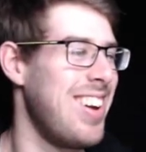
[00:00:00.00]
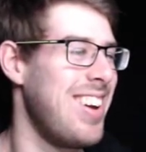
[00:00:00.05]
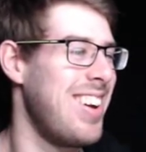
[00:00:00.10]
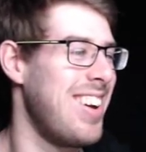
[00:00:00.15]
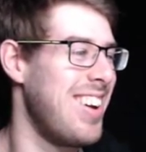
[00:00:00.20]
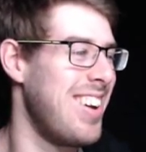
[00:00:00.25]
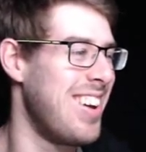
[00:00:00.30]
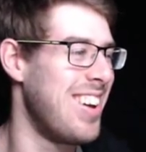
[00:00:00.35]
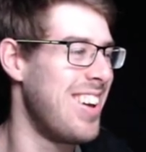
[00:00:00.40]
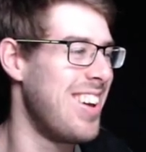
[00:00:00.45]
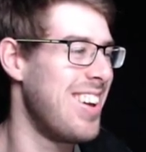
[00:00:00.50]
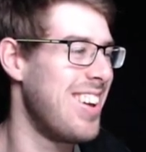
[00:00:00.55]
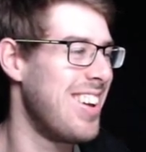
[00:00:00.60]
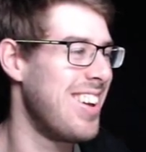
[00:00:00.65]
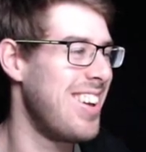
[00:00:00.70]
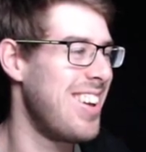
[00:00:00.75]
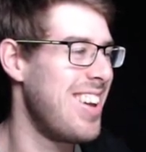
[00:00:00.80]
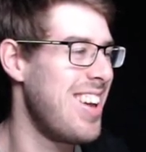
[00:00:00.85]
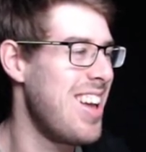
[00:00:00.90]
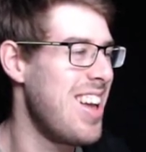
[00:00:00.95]

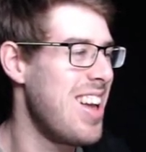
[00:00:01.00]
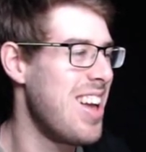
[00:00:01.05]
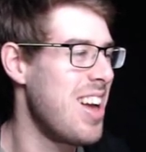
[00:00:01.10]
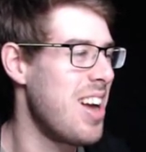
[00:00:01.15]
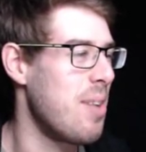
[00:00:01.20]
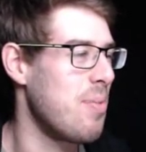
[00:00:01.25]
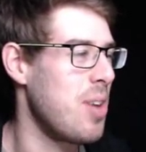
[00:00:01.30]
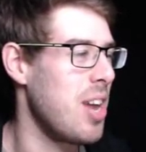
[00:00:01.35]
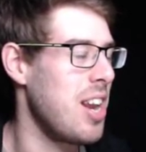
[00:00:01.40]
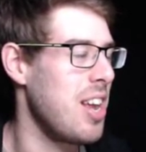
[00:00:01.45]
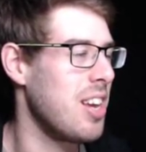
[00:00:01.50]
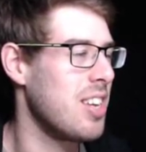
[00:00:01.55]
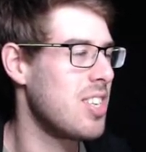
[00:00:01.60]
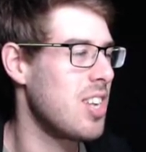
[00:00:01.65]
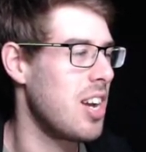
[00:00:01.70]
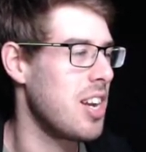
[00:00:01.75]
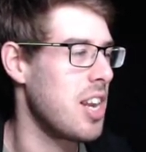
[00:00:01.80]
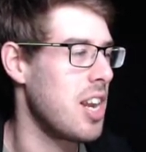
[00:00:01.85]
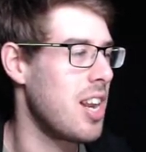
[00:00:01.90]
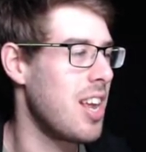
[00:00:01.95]
I'm getting
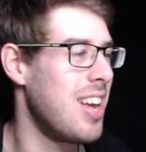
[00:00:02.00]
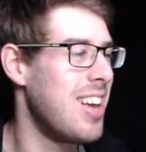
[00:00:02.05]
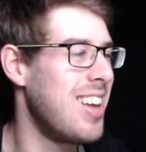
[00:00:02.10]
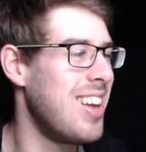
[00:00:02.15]
excited.